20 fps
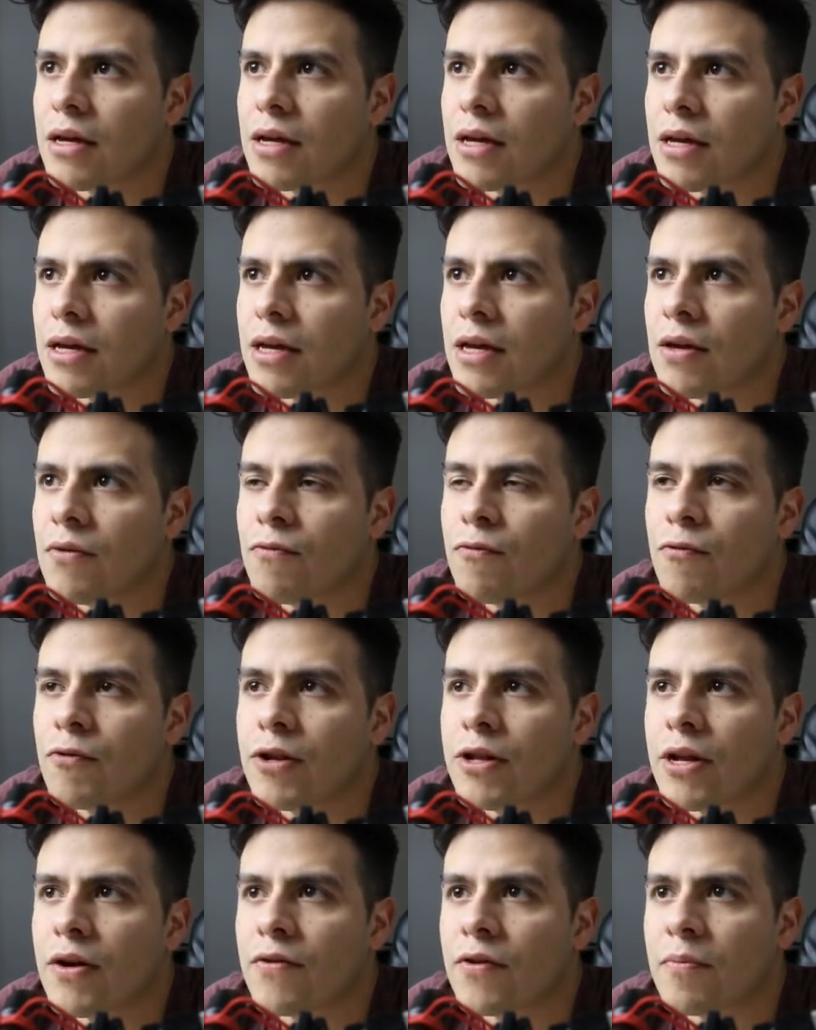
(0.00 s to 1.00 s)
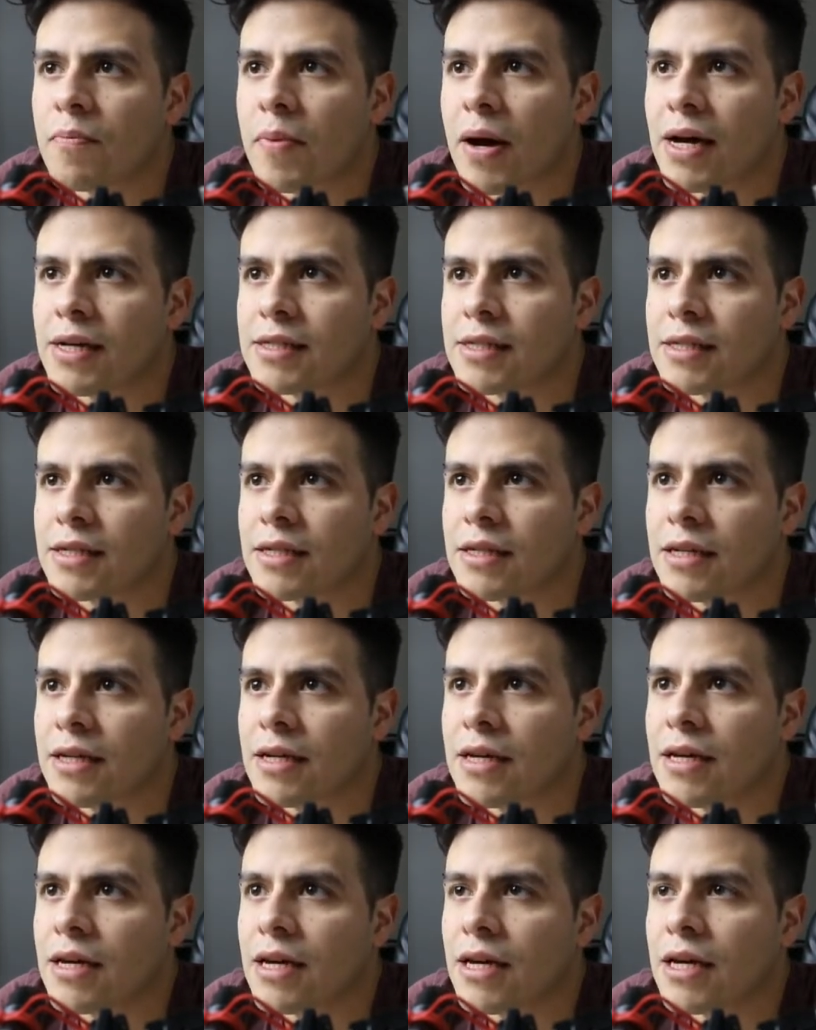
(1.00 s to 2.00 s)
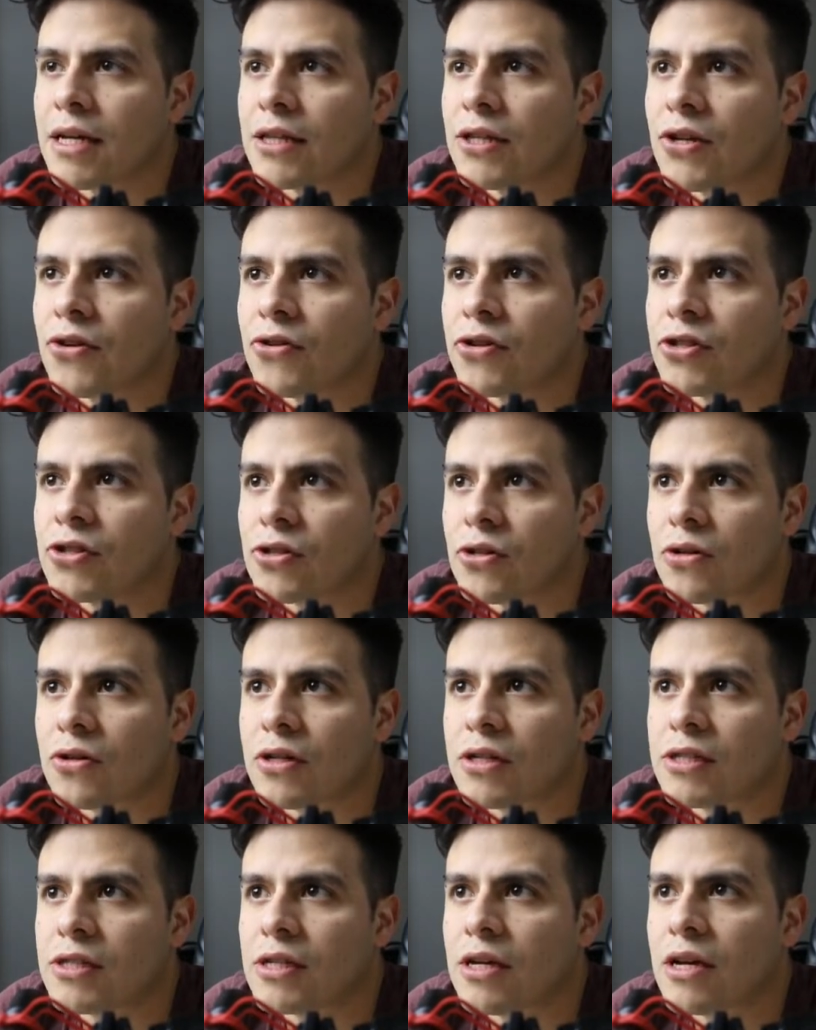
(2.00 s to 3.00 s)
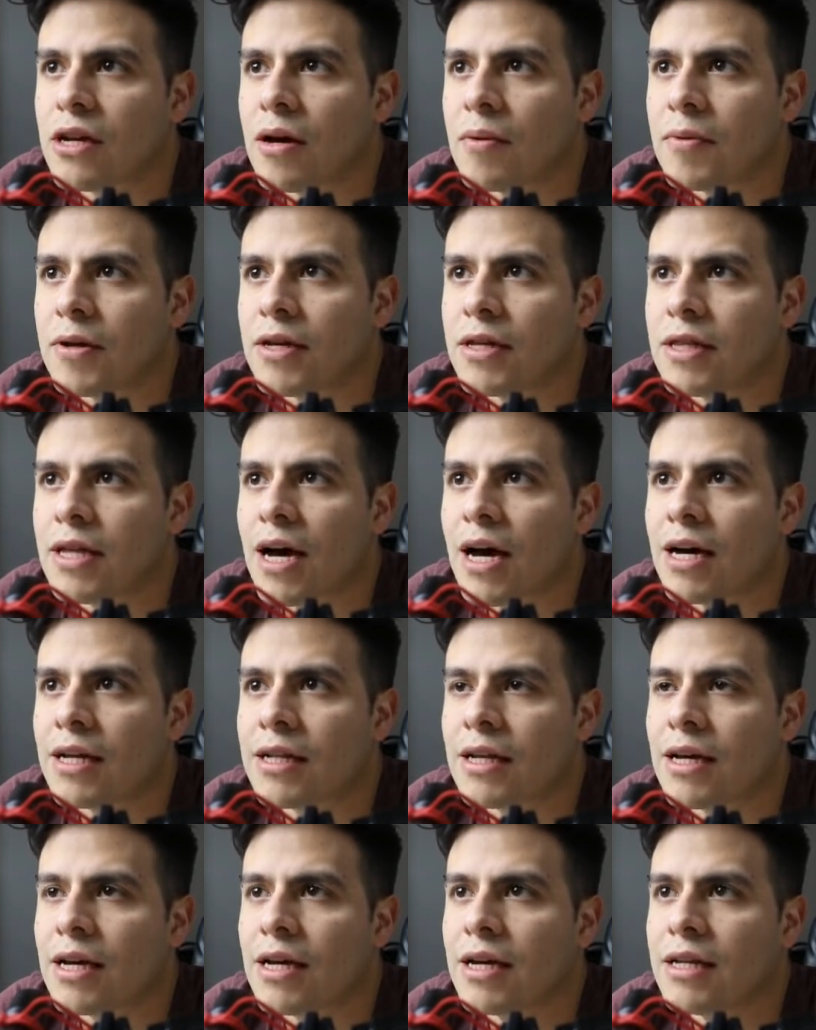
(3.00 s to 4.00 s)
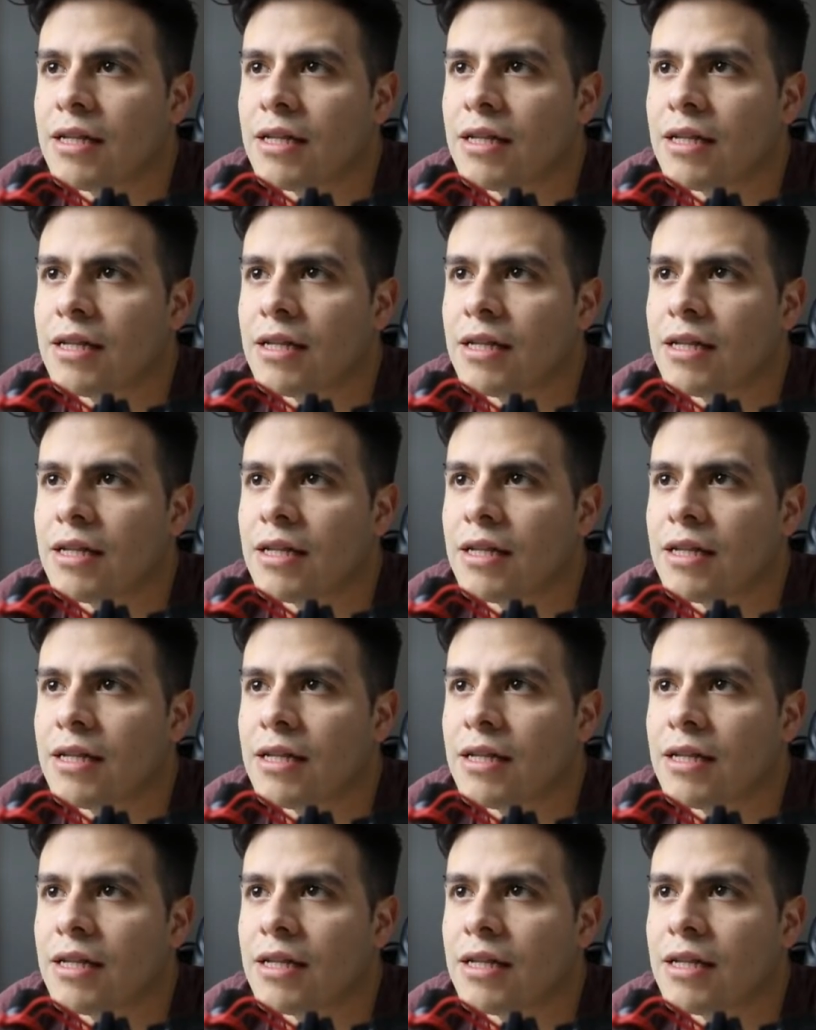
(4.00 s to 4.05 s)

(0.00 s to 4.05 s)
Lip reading: if we never pass it, the result is gonna be that